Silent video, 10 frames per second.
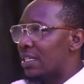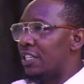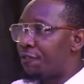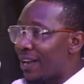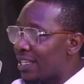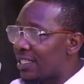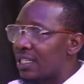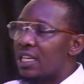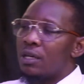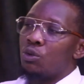the
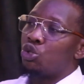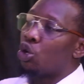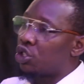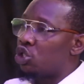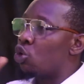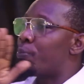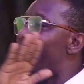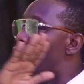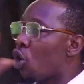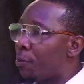defense will just,
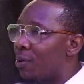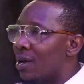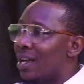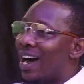back up